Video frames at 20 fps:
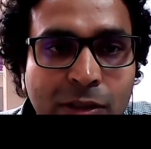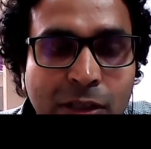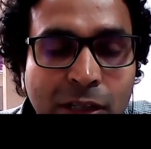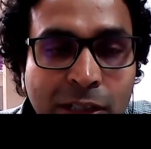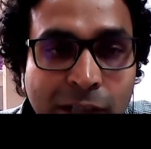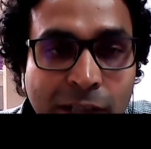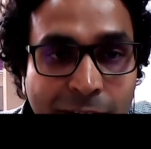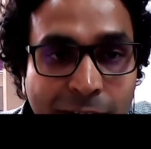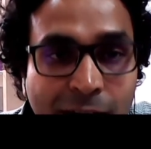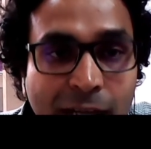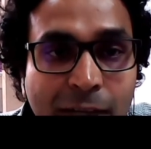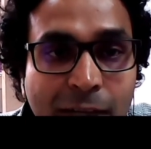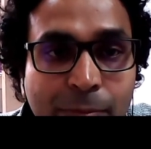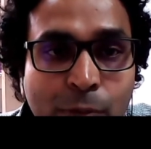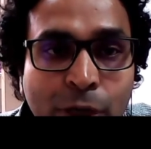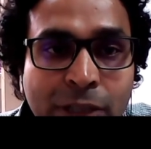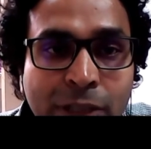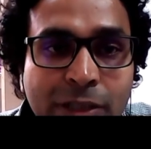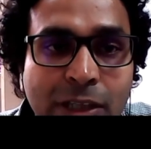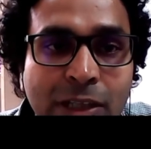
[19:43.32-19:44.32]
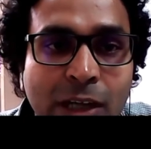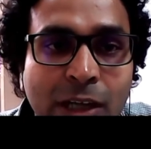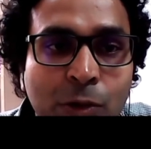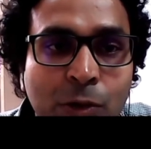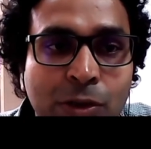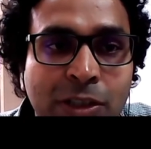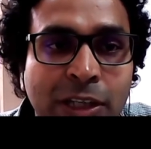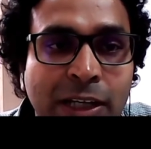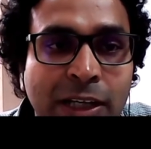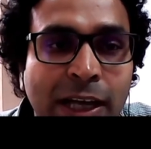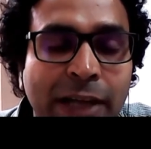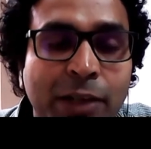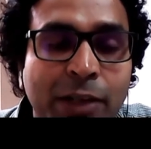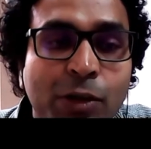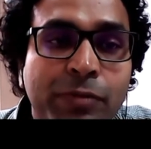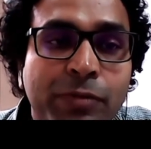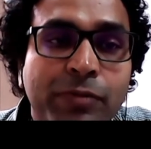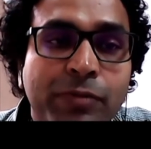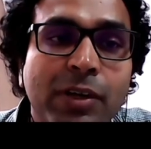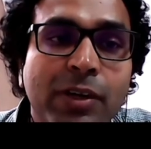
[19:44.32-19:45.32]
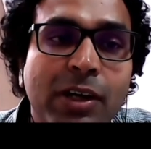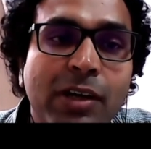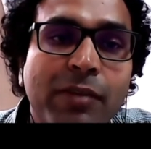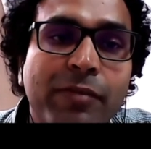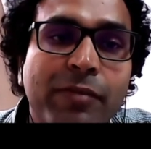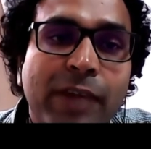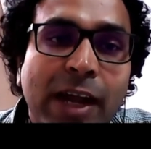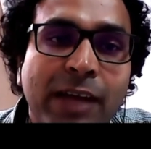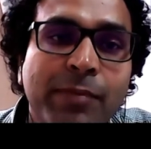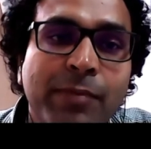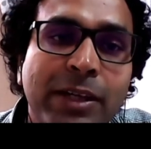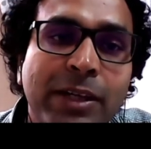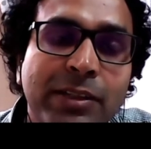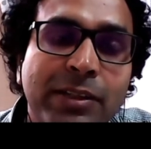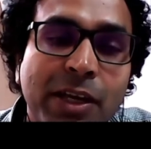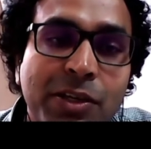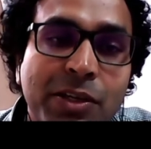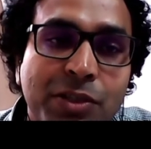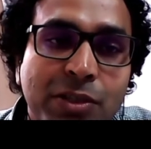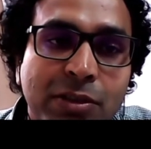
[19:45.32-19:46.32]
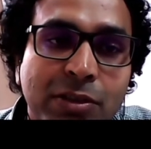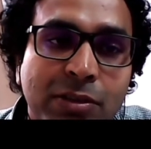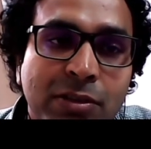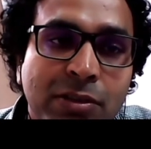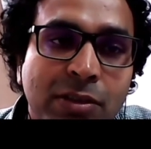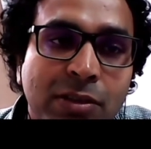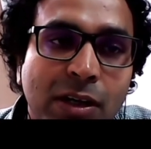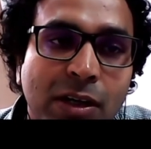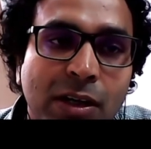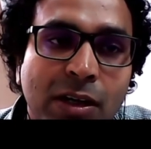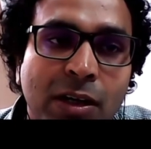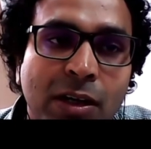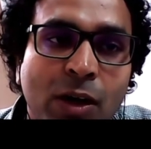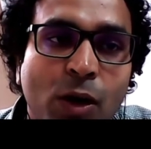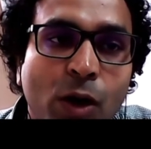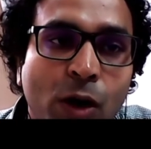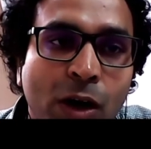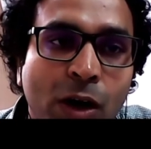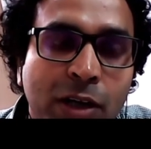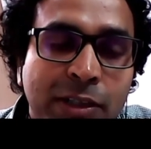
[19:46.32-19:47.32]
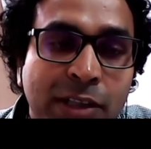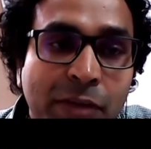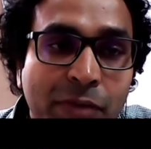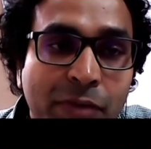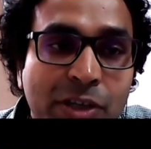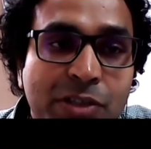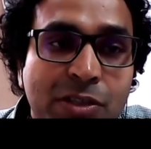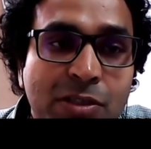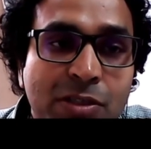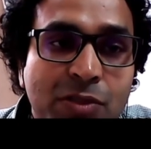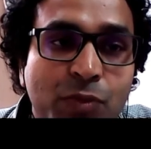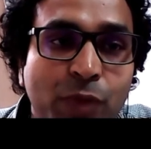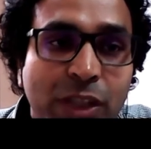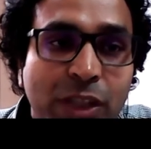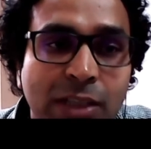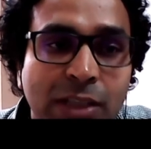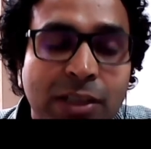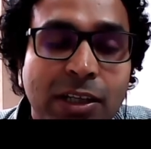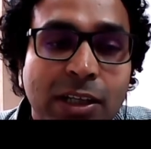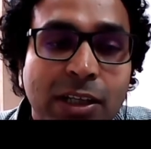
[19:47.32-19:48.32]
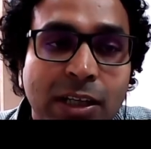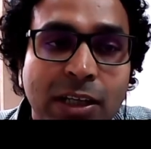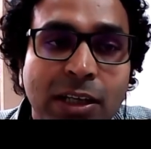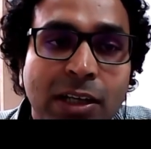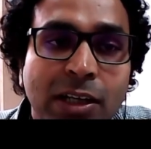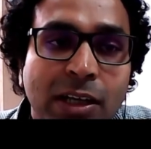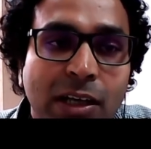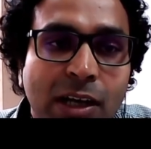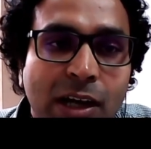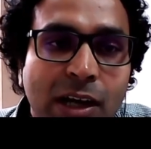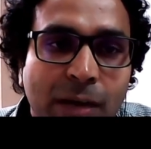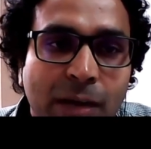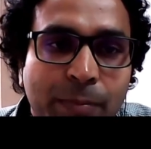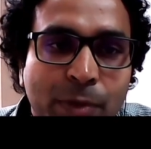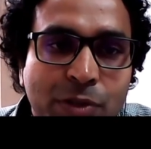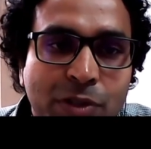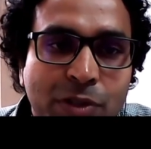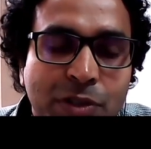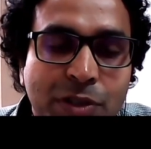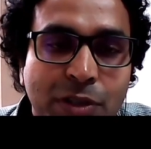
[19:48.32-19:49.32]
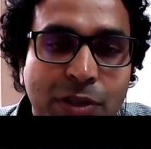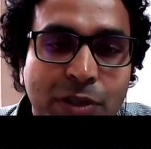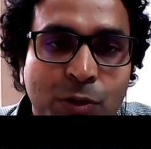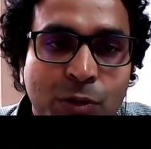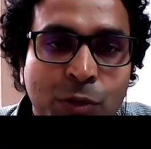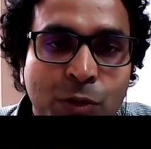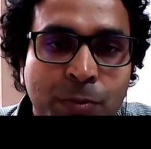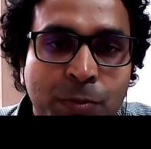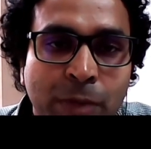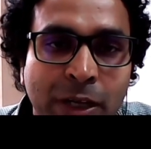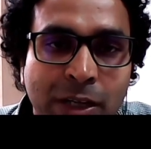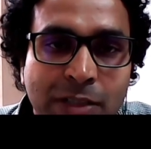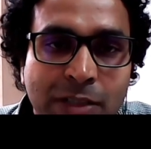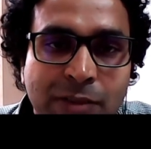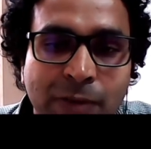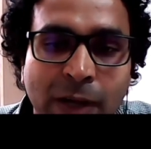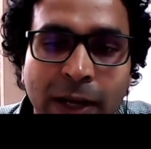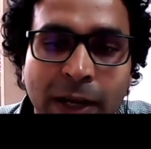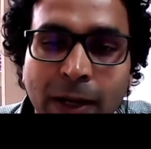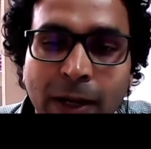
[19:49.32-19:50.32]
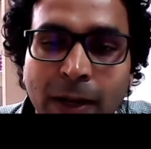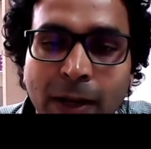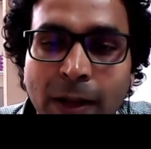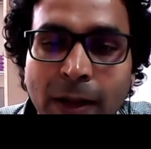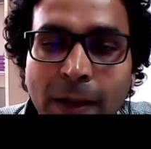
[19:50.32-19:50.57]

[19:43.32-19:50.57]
correctly pointed out, the kind of fragmentation or divisions within the opposition group in Israel,